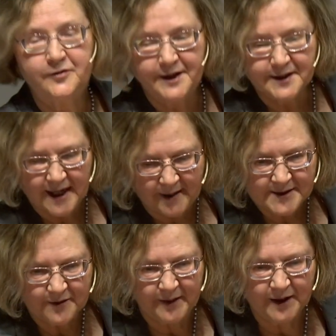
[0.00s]
of
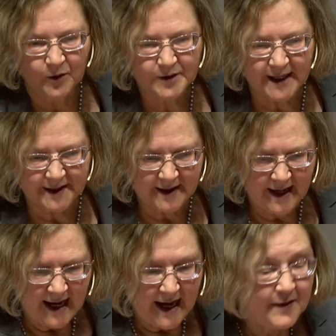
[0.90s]
phenotypes have been looked at?
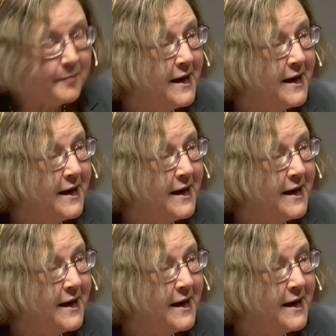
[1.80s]
The